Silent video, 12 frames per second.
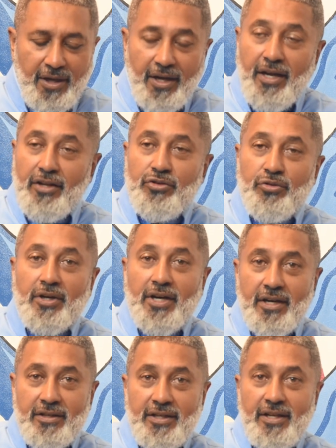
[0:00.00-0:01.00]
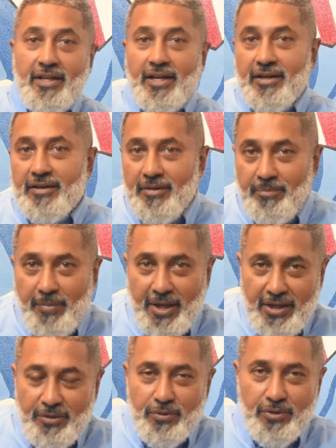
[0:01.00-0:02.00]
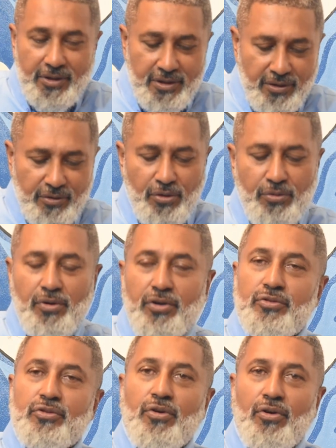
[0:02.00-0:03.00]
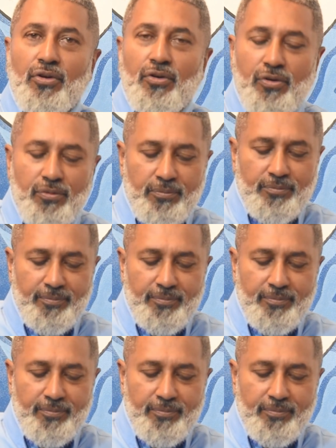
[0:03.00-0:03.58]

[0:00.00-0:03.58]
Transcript: into a country that many would go on to call home.